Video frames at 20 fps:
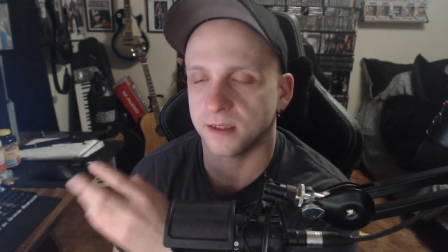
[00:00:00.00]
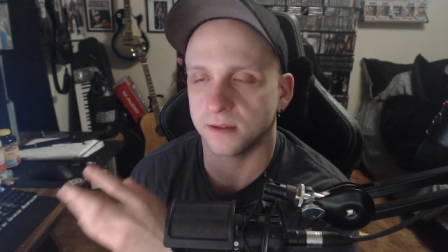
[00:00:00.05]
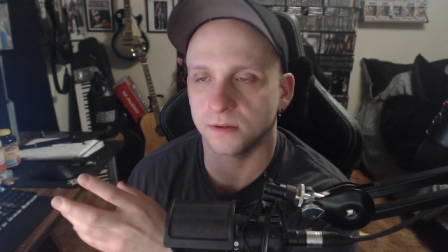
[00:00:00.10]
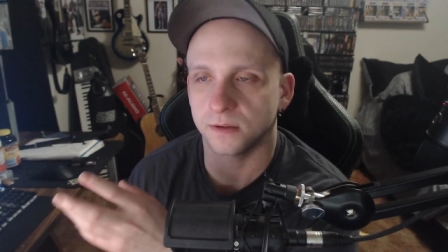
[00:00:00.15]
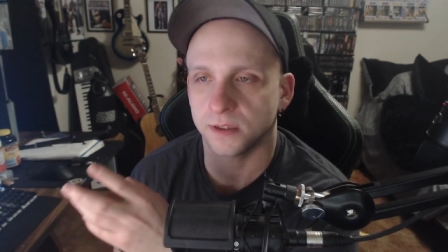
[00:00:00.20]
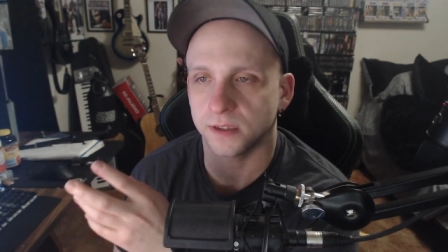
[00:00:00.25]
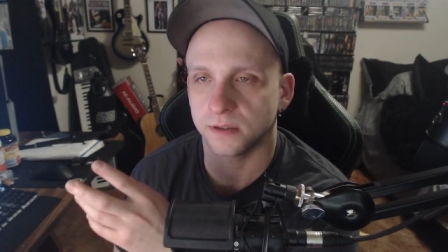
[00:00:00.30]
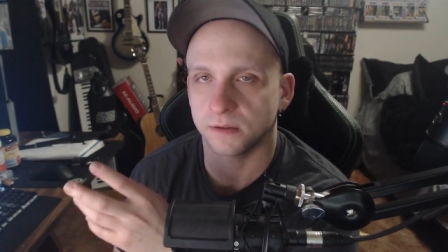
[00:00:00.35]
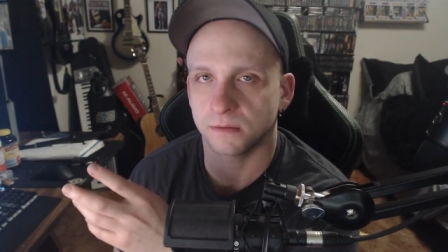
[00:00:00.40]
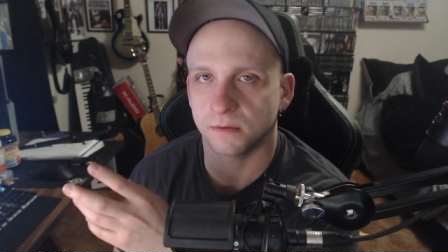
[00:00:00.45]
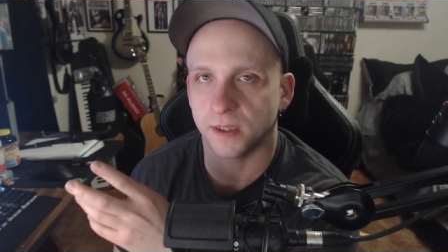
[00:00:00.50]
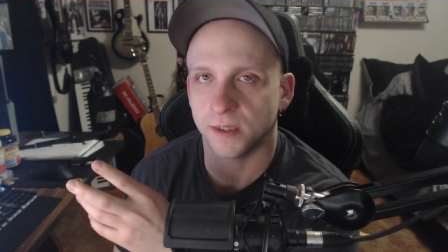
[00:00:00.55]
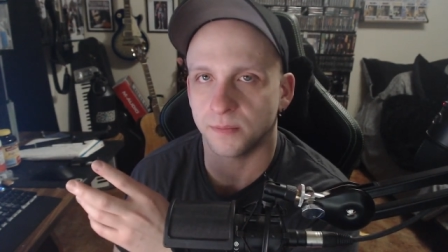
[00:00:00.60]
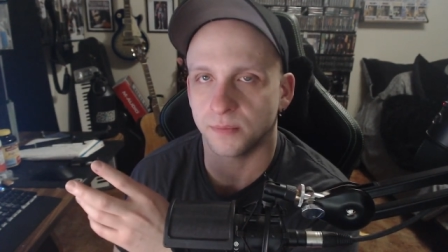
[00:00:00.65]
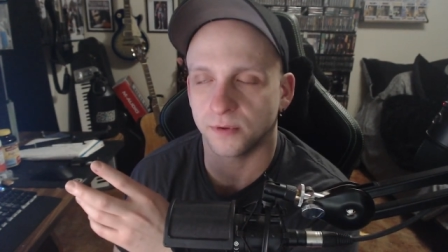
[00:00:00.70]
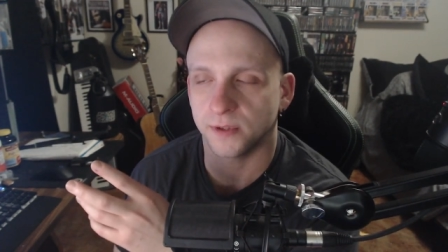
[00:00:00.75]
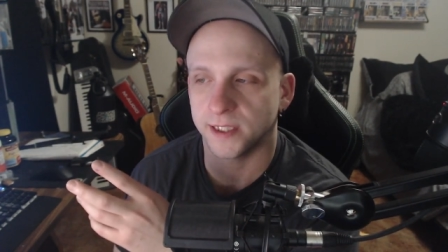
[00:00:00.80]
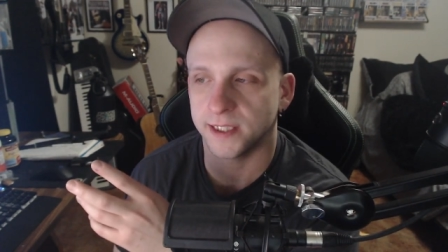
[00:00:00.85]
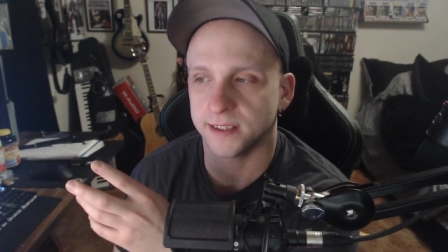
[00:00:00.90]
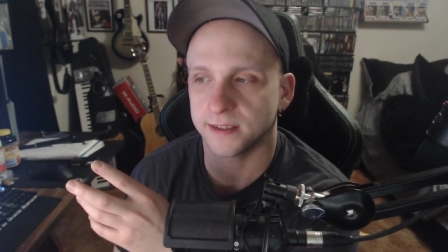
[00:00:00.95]
to look in the right
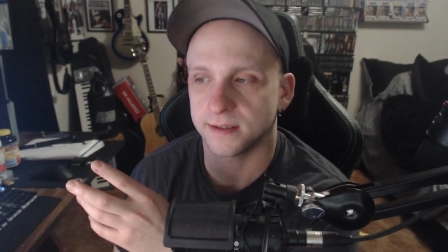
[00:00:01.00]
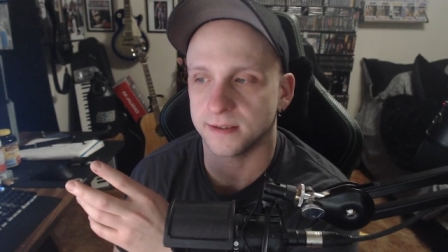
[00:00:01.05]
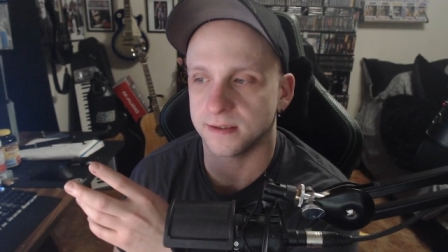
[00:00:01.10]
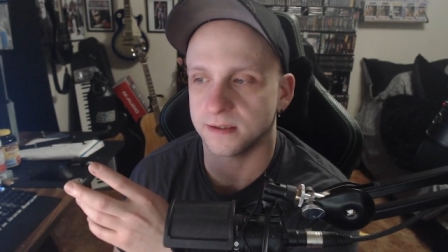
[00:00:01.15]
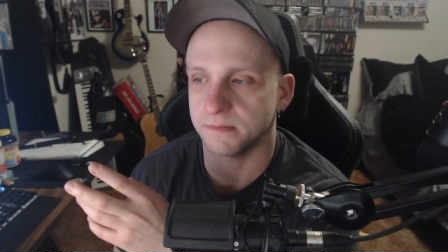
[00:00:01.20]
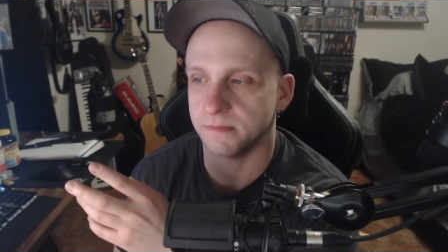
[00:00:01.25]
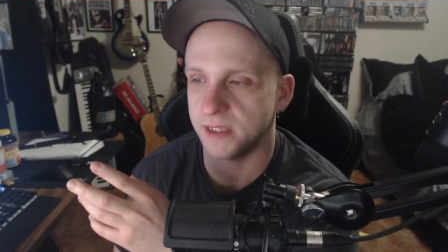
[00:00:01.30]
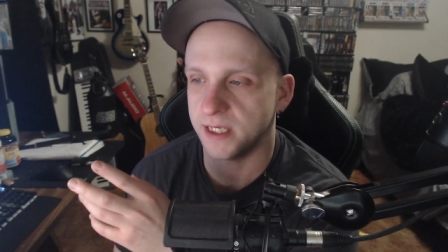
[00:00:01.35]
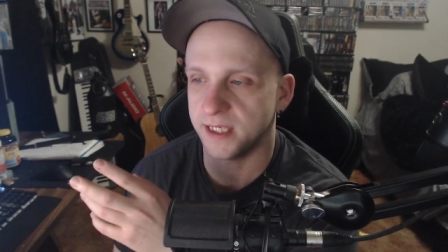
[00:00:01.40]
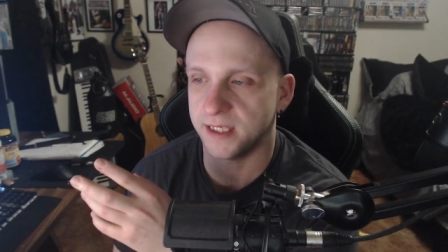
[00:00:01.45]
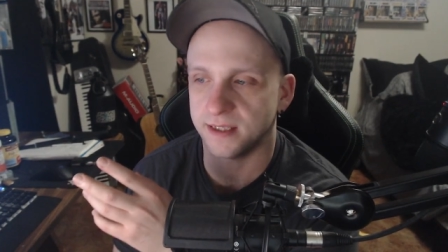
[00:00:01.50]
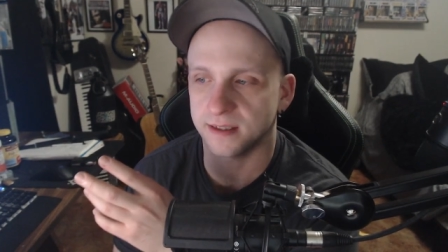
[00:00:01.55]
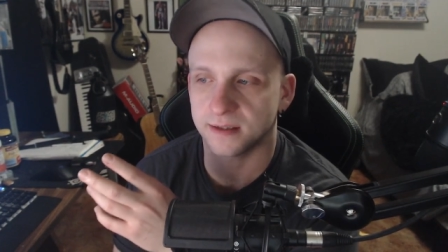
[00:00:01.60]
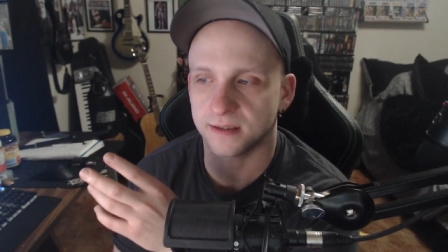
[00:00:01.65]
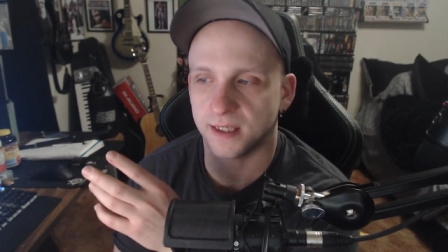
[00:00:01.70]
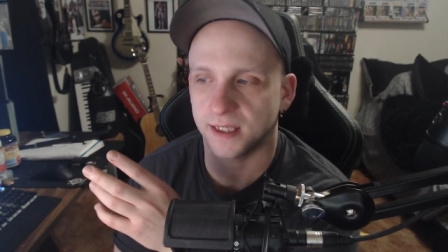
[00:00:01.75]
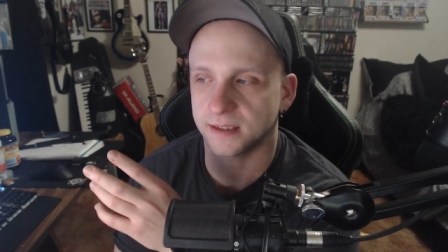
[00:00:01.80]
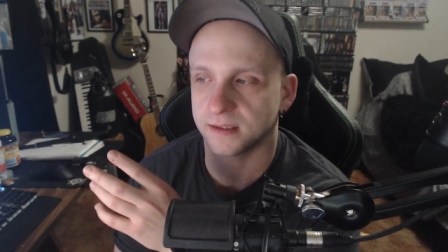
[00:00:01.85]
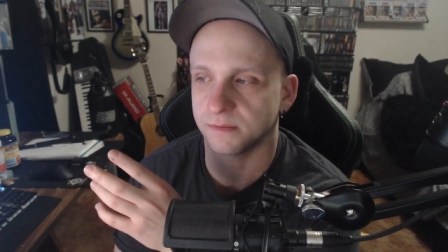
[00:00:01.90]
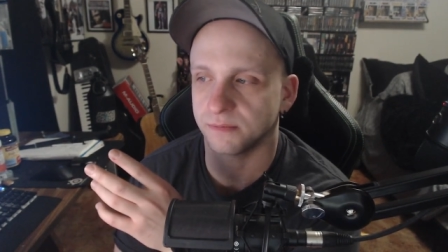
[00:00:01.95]
places. Media is
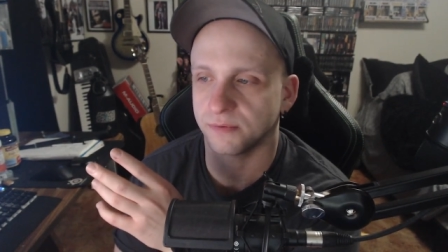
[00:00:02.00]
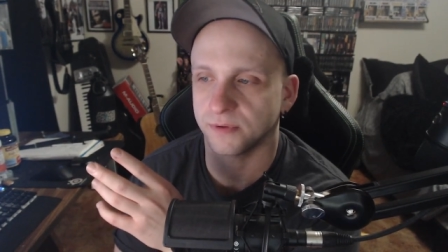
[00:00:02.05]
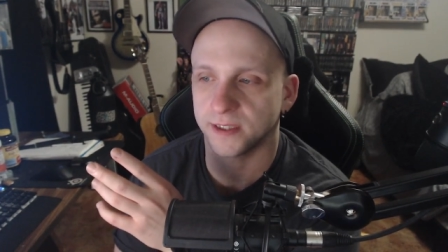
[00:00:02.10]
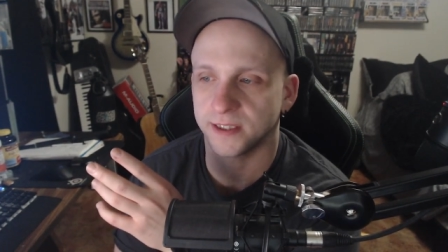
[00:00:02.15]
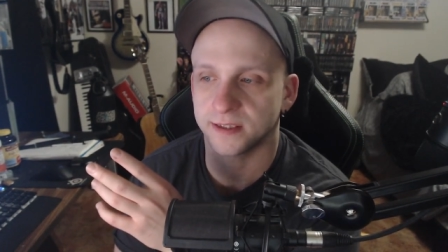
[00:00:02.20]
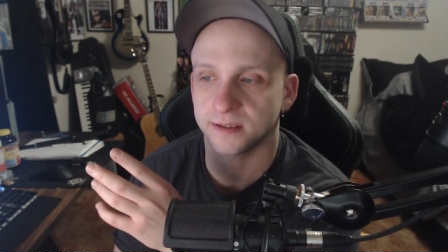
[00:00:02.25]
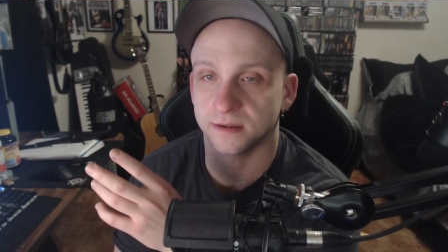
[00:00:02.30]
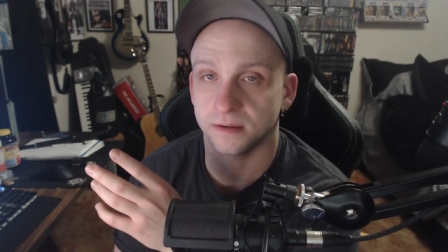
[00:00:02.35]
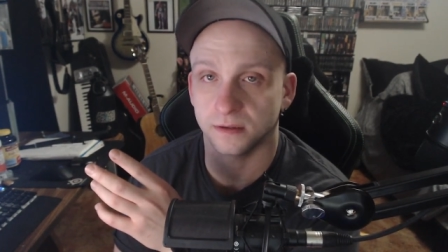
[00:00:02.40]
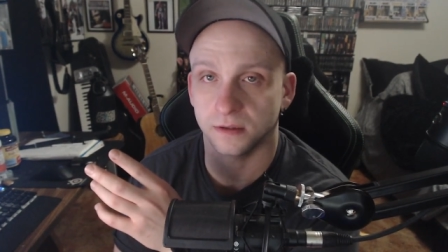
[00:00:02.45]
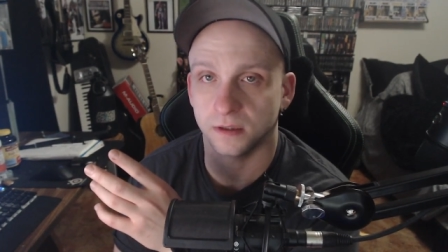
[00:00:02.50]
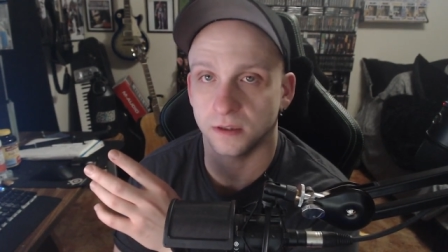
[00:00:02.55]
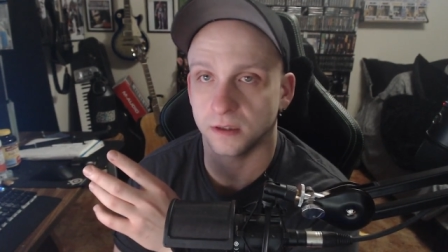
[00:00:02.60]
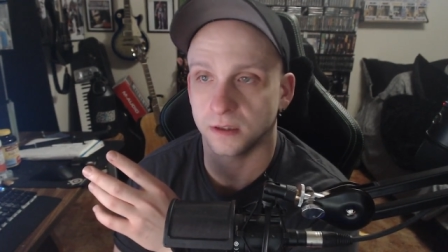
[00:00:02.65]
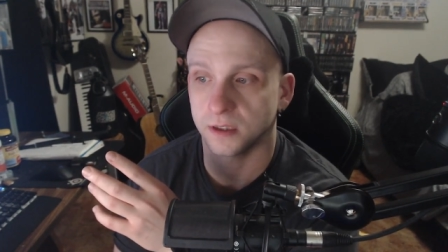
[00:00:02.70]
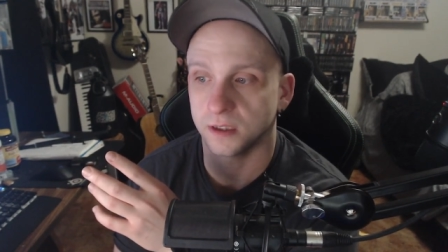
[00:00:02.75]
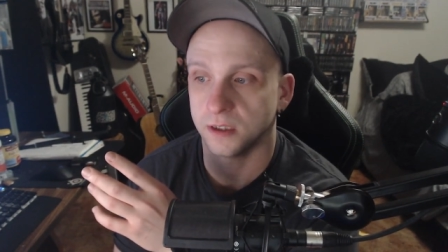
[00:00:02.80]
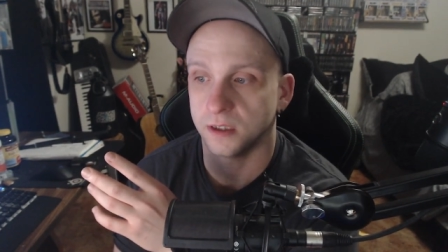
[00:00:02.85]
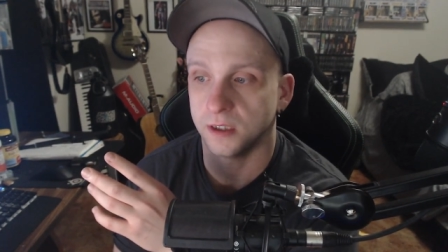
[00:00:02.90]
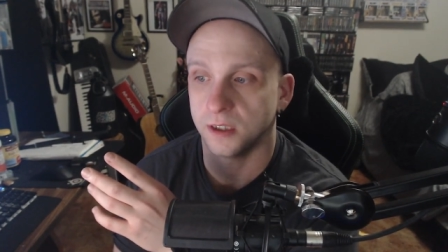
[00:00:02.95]
not the place to
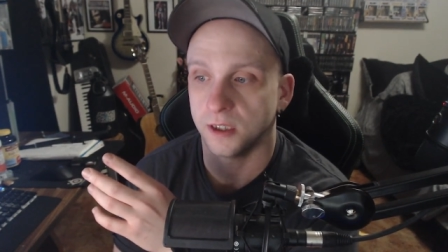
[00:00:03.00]
look.